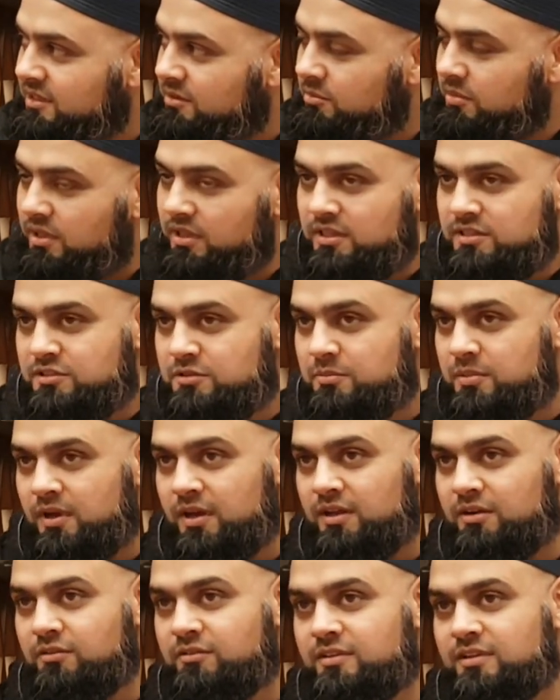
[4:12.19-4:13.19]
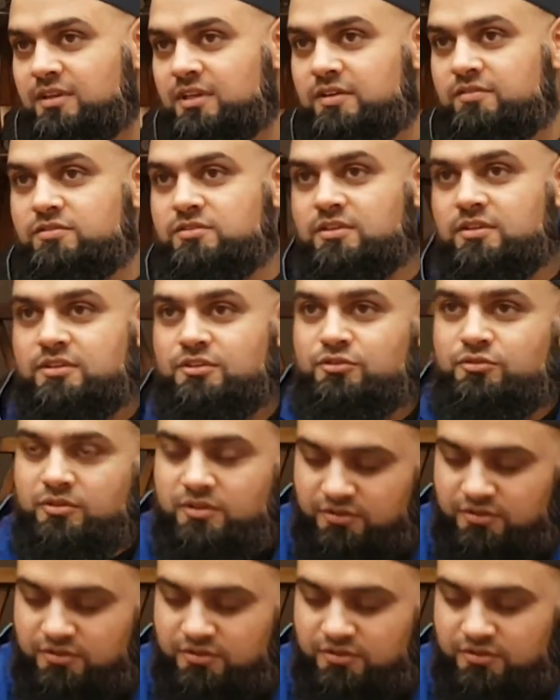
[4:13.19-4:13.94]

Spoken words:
May Allah subhanahu wa ta'ala give us all a true